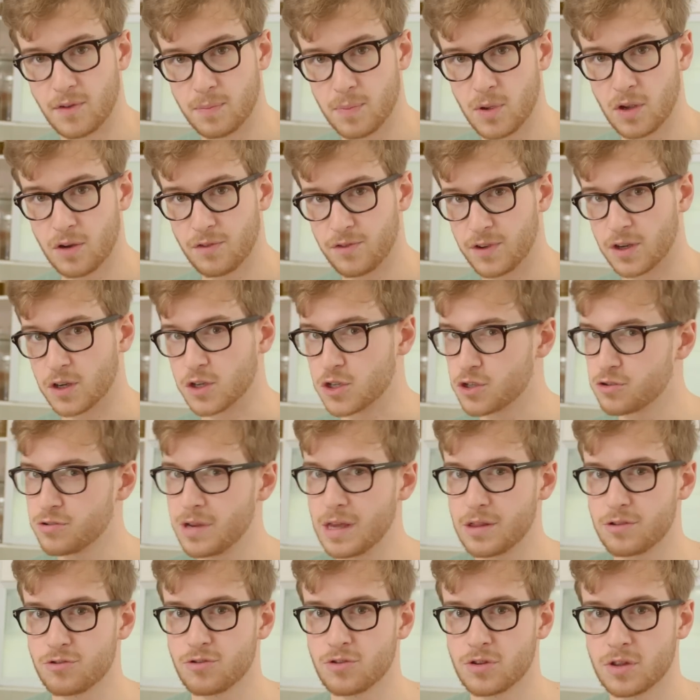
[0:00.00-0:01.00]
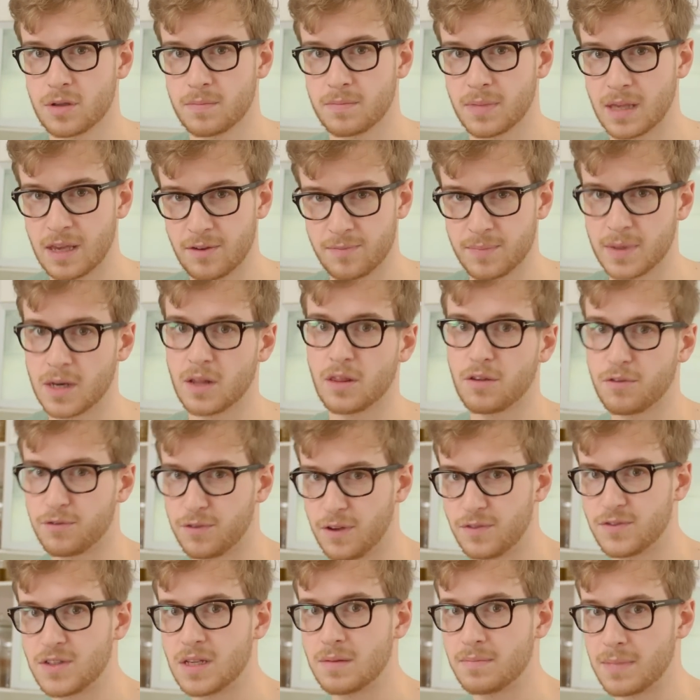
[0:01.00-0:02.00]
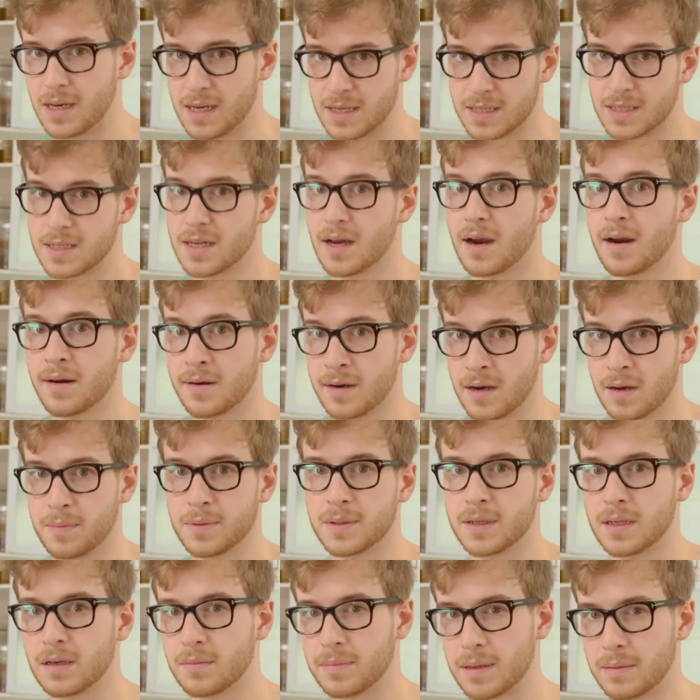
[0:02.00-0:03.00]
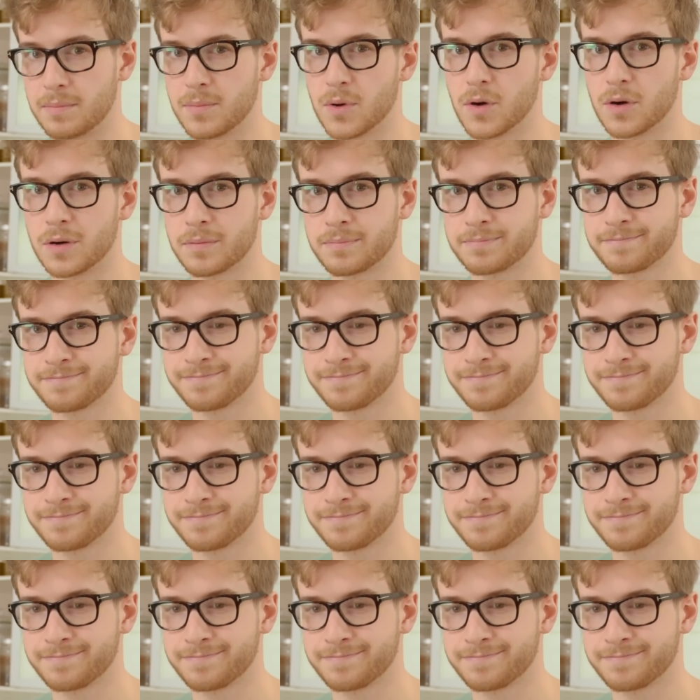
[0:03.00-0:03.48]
you put your finger straight through them, give them another 15 minutes to harden up a little bit more.